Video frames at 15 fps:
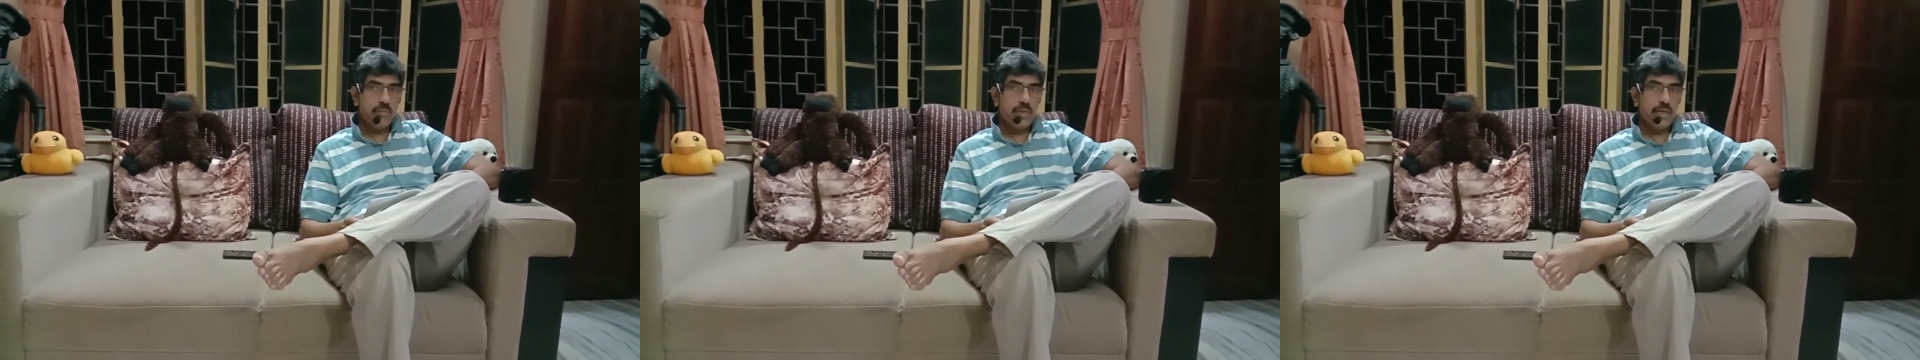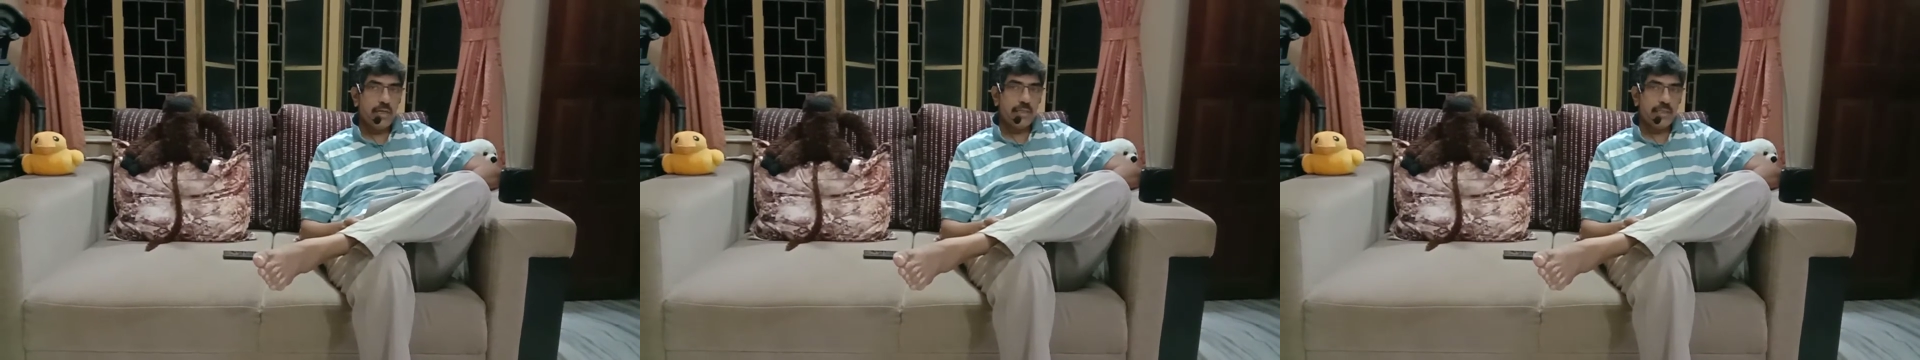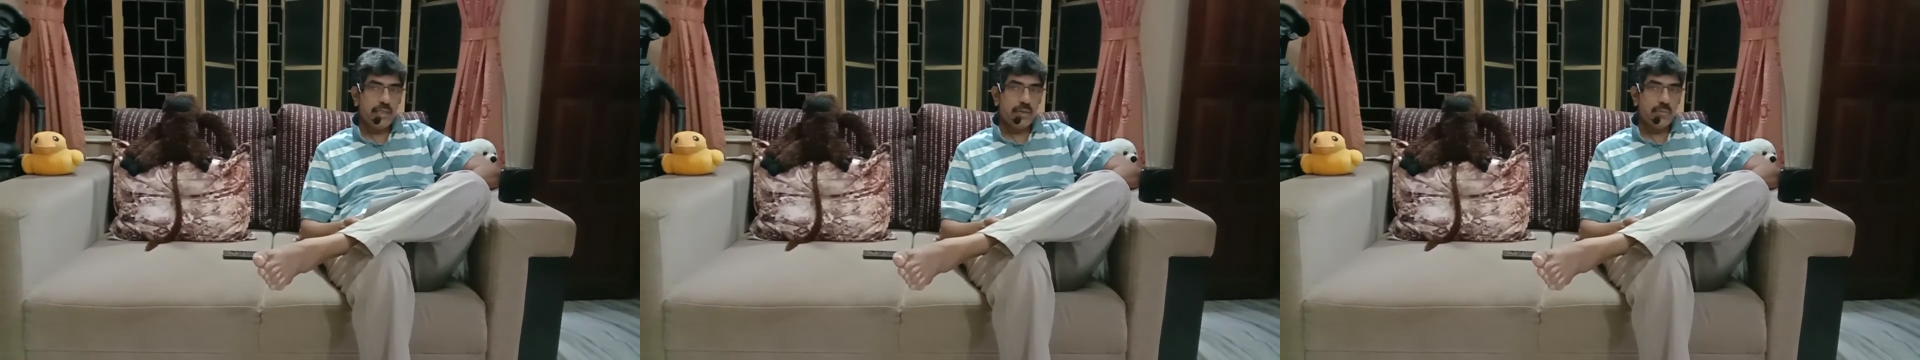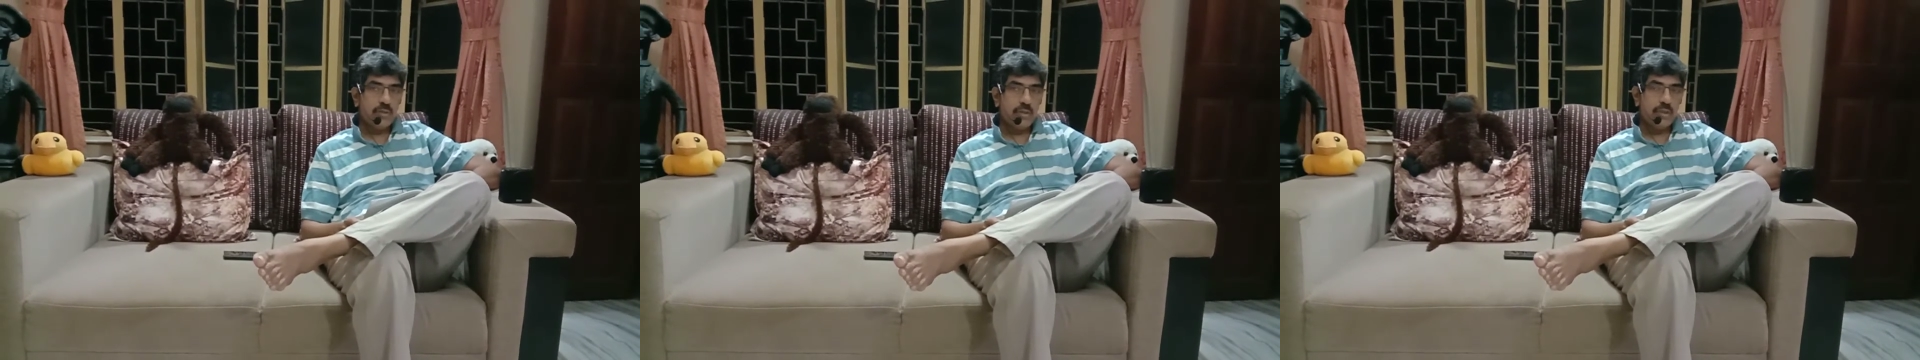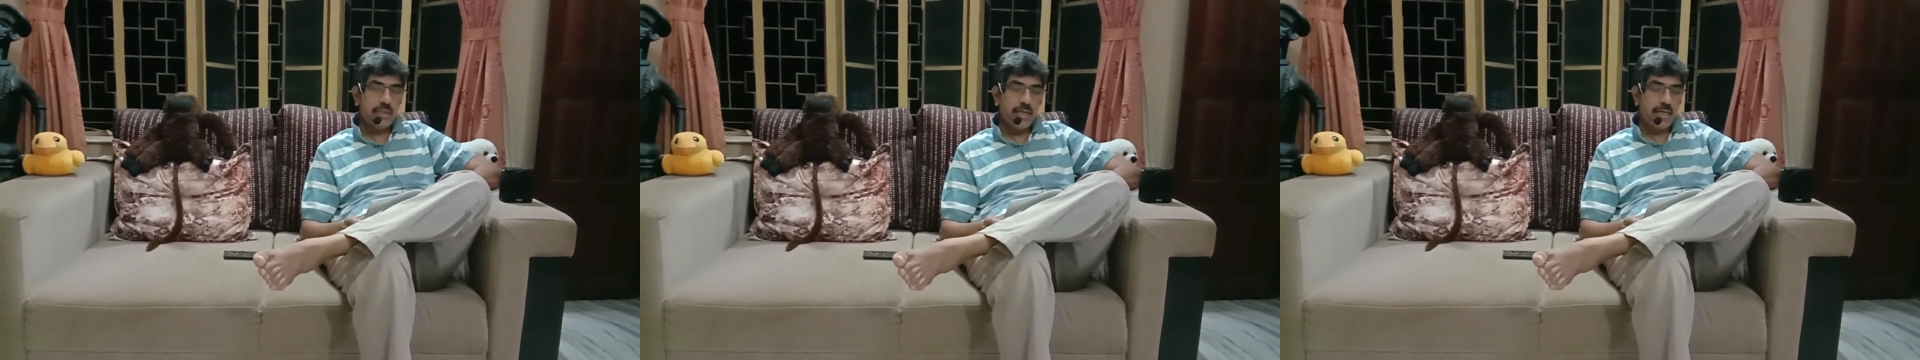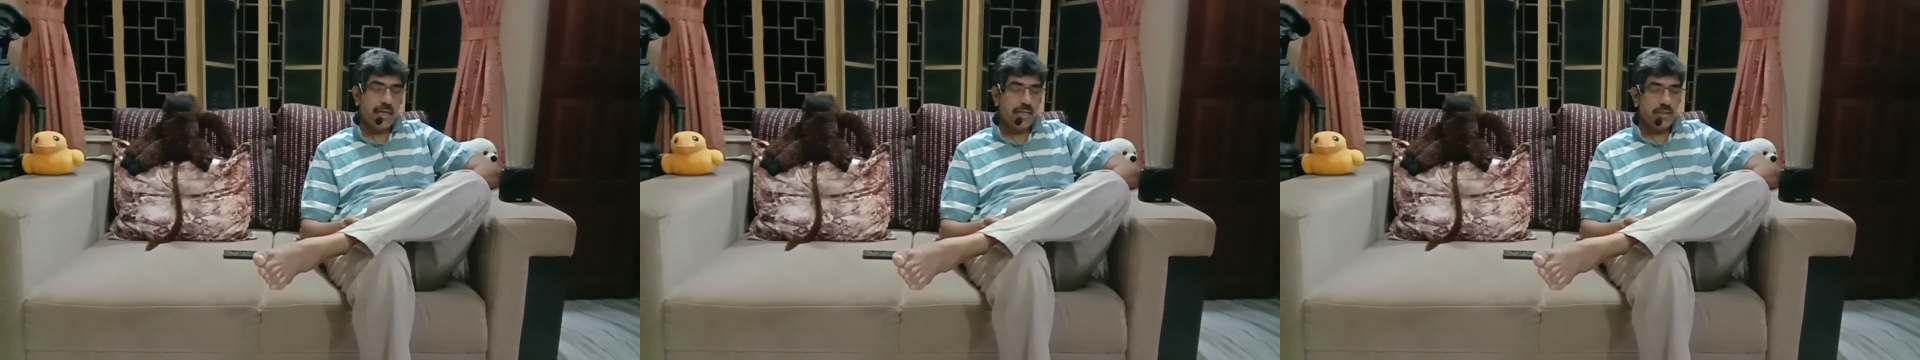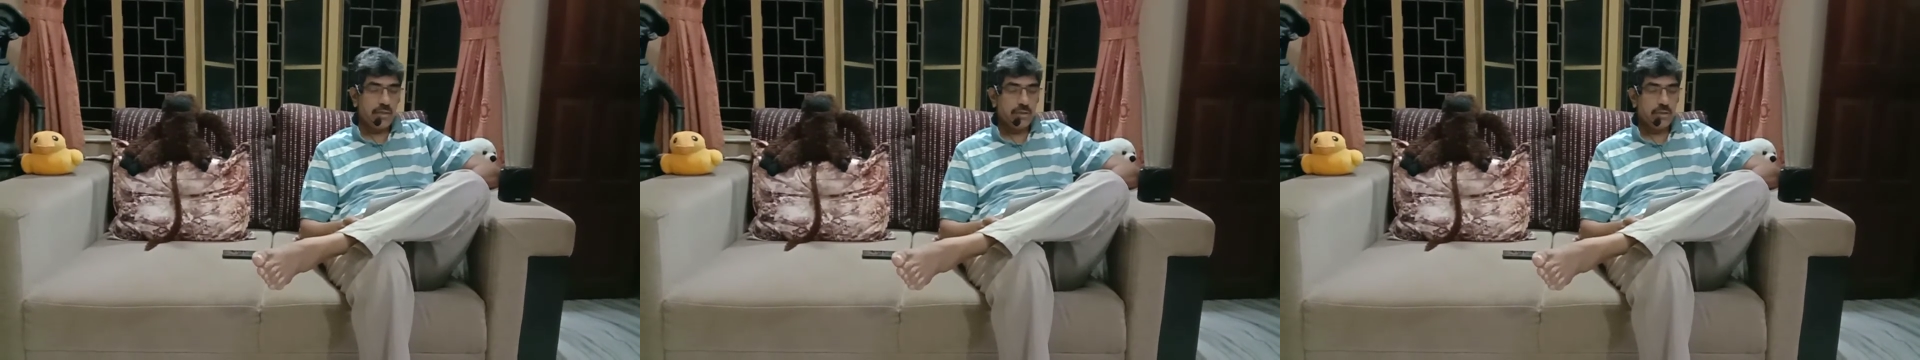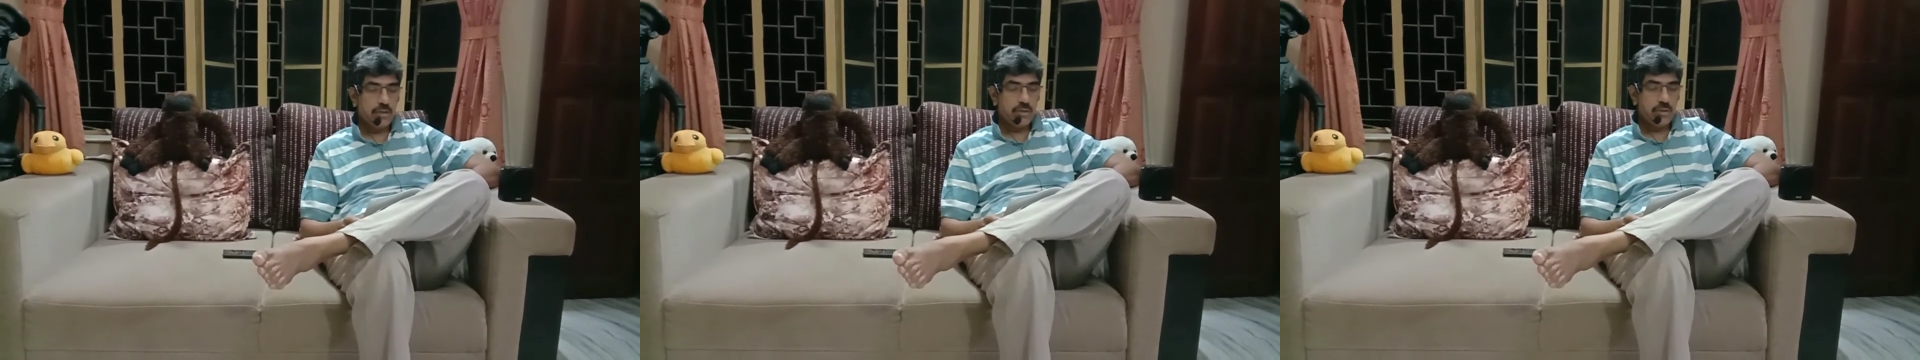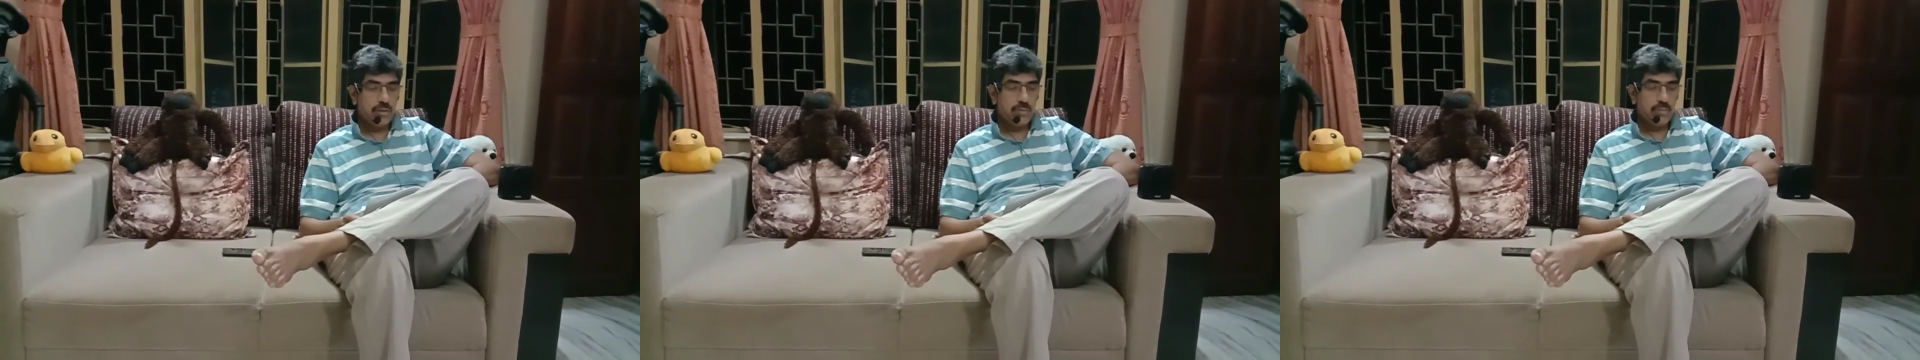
their neighbor, they had done it.